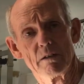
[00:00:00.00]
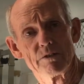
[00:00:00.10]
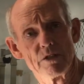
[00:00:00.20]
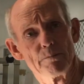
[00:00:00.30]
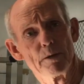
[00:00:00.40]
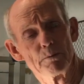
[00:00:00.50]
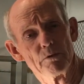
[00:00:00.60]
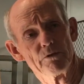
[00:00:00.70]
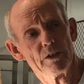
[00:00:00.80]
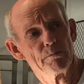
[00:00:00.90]
Some people
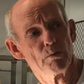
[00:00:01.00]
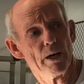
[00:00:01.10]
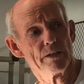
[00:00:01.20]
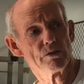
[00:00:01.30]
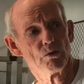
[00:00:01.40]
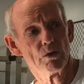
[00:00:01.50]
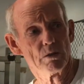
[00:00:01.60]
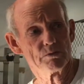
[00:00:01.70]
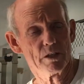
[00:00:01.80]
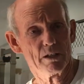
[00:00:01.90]
feed bread to
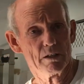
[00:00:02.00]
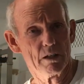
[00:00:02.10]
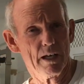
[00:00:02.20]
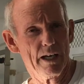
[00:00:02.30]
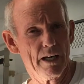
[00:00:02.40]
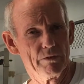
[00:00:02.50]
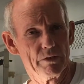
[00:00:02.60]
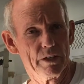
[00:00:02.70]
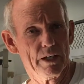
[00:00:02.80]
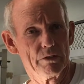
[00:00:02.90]
worms. I haven't
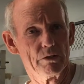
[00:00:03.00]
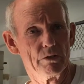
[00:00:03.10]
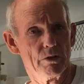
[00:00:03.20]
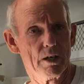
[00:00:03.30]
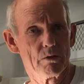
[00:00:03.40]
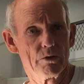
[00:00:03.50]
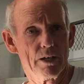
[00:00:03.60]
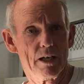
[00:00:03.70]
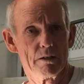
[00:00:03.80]
had good luck with that,